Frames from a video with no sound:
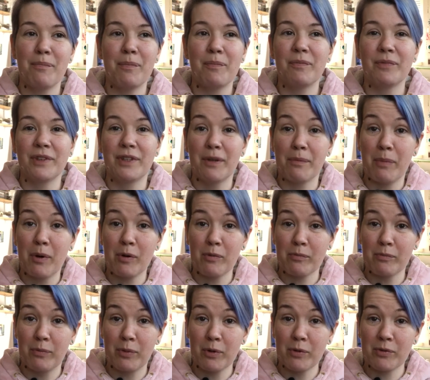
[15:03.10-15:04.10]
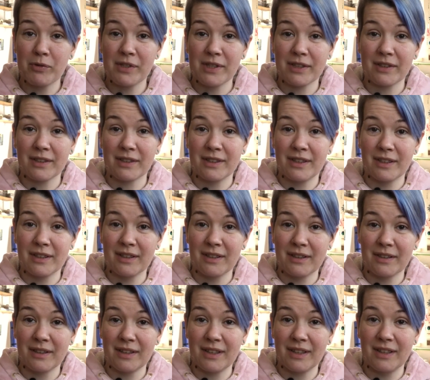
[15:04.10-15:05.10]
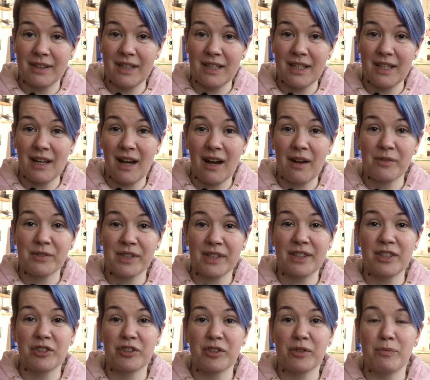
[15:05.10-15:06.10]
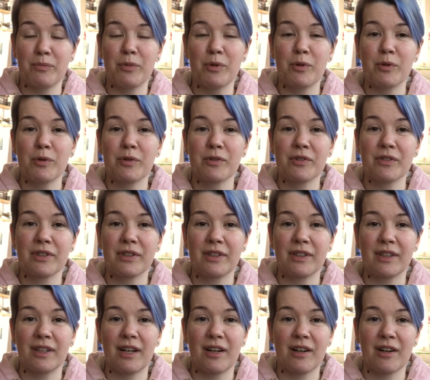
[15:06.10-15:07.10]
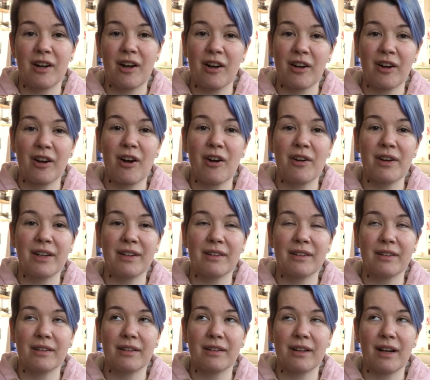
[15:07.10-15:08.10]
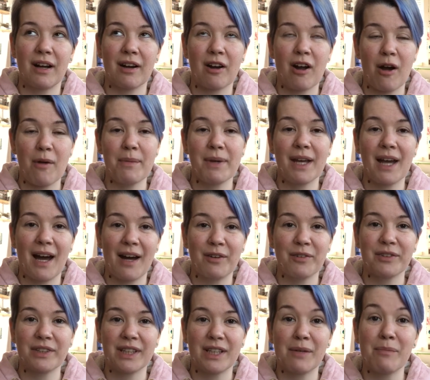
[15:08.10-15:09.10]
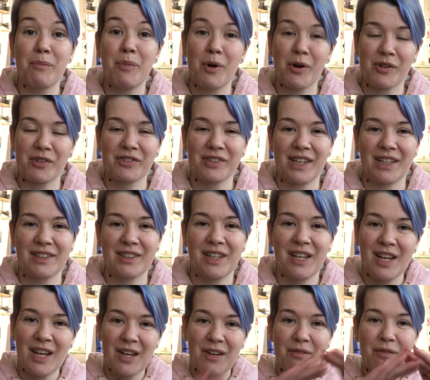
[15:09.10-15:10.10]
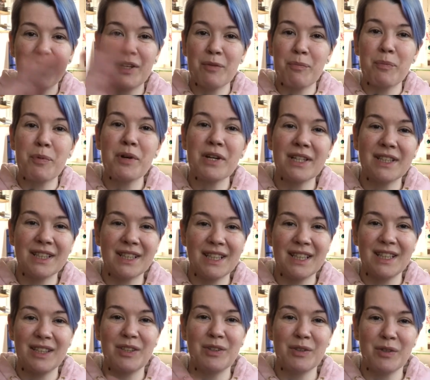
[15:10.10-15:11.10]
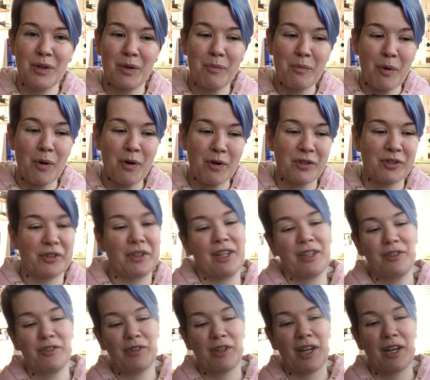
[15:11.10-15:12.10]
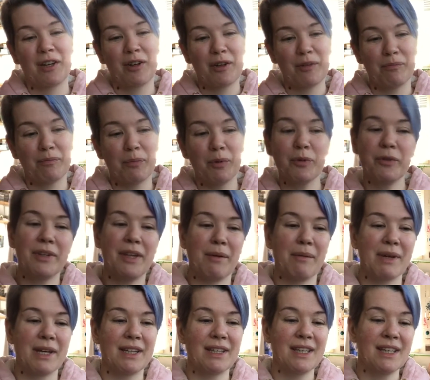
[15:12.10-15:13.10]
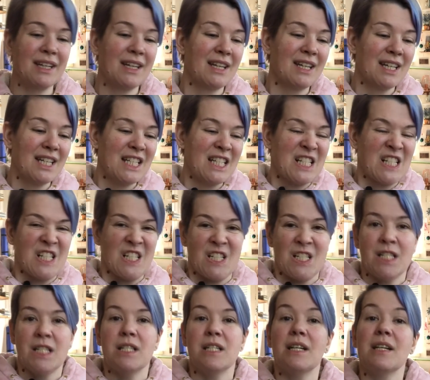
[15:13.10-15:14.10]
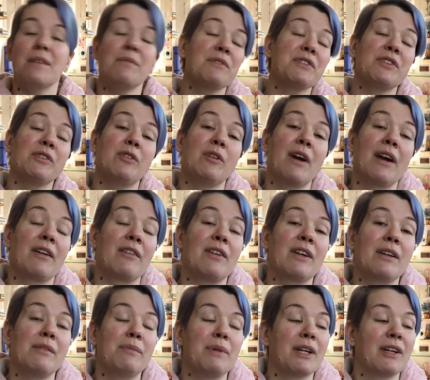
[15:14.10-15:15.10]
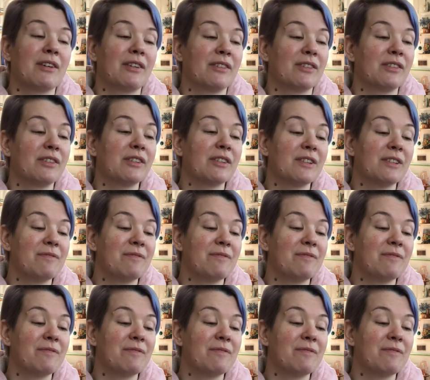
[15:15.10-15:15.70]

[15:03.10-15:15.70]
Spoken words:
the books, the house edition books are coming out in a box set with a pretty, you know, box that you can put them in. And I'm so angry because